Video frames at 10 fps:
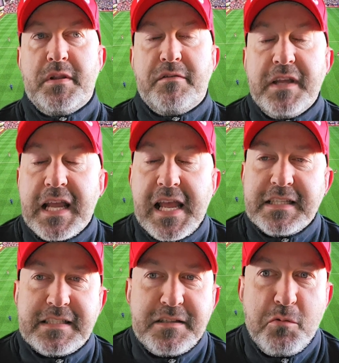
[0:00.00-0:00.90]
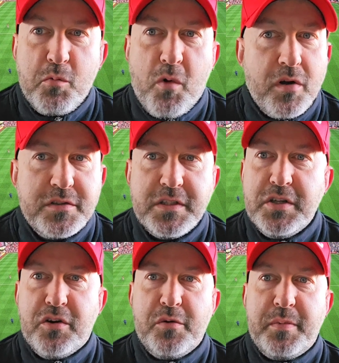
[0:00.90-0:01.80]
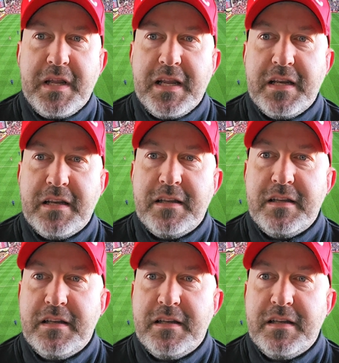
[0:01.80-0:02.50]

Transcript: But the thing is, what European